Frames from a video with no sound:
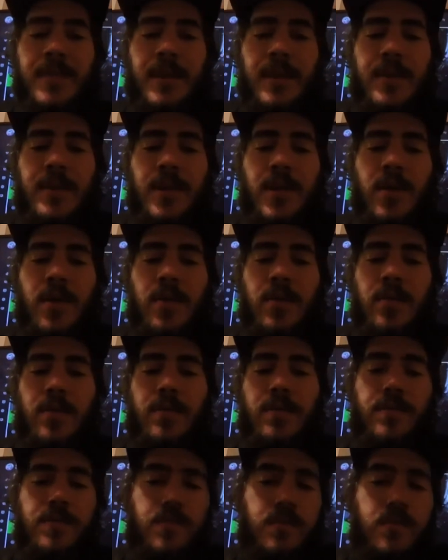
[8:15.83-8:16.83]
So
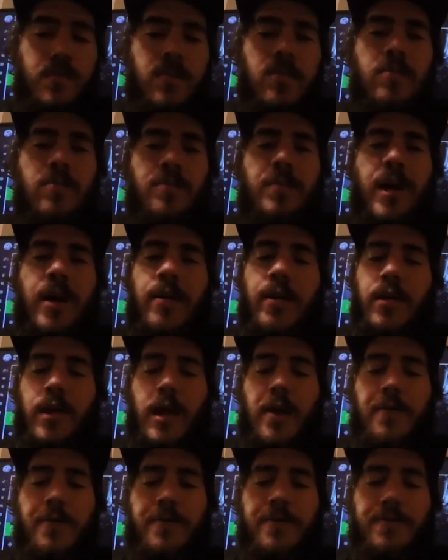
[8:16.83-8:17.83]
battery
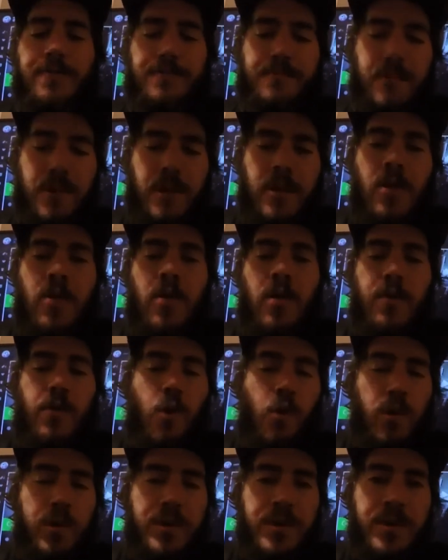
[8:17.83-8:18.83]
life, you know, of
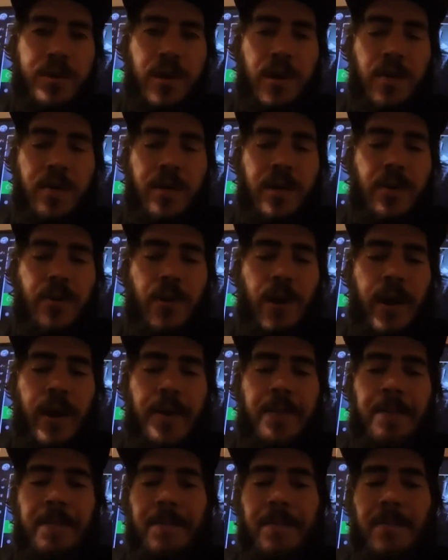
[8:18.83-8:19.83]
course is going to be
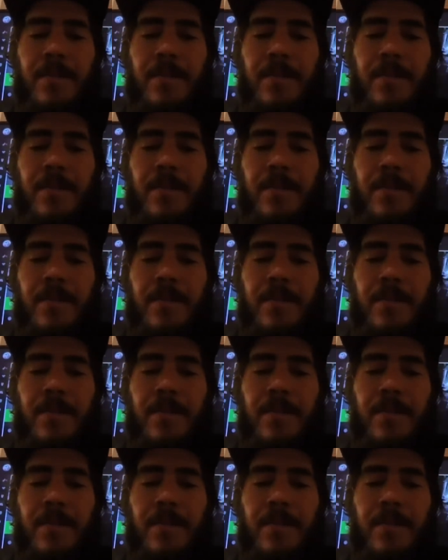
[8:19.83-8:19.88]
great,